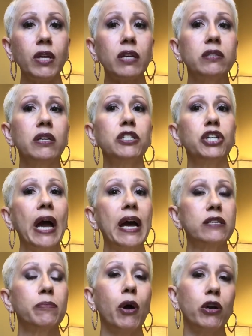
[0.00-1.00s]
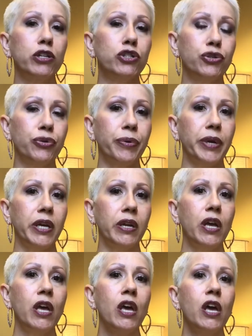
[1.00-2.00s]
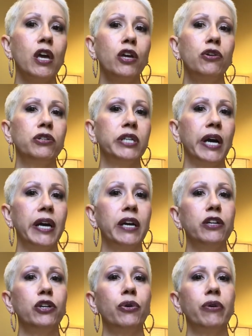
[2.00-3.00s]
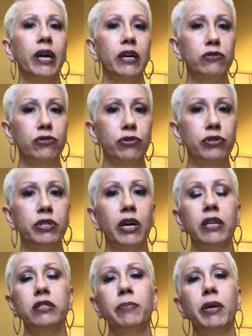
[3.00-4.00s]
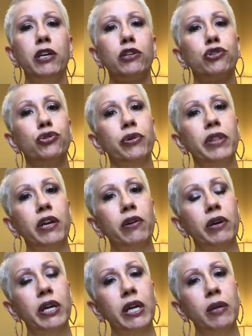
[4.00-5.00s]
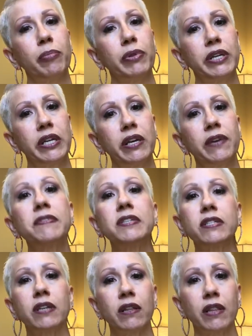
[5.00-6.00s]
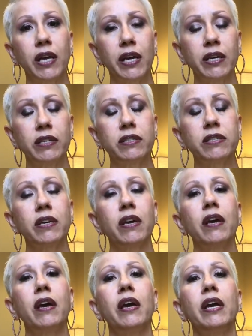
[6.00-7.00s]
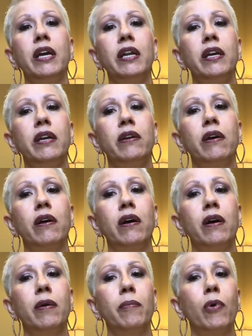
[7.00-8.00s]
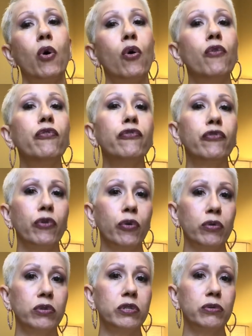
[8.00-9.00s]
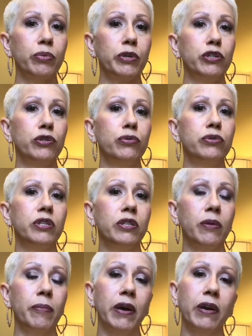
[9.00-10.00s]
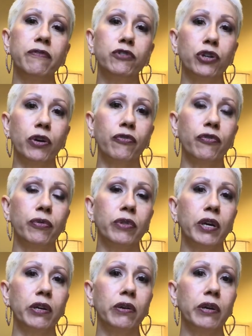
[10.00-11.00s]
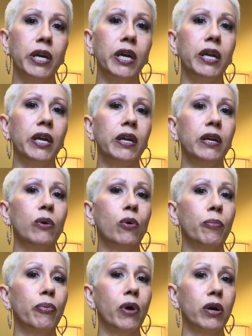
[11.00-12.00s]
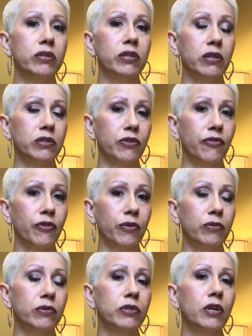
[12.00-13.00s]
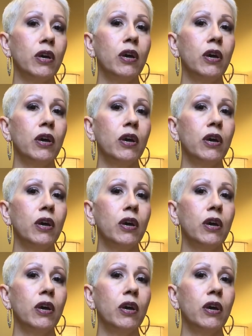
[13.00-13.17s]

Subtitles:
such as monitoring your diet, your exercise, making sure that you're getting plenty of sunlight, eating whole foods, reducing the amount of junk food that you're eating or processed foods,